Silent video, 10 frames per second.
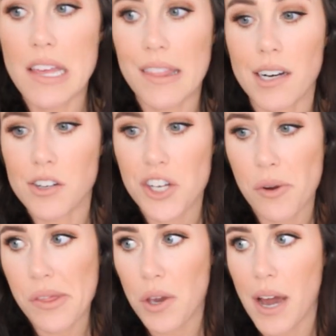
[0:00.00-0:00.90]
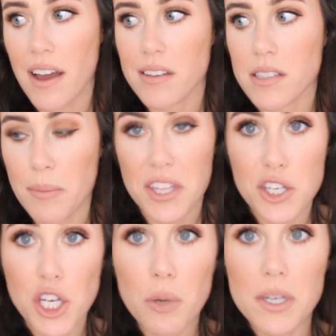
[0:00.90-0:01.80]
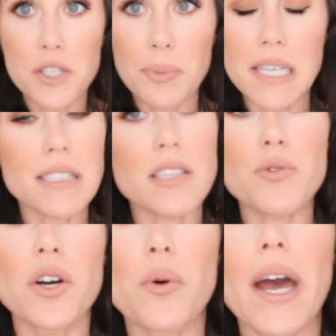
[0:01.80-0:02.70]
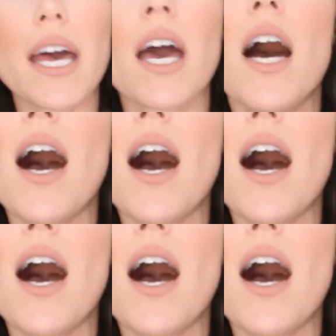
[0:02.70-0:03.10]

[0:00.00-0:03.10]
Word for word: and then I'll share with you guys some of the Chicwish pieces real quick,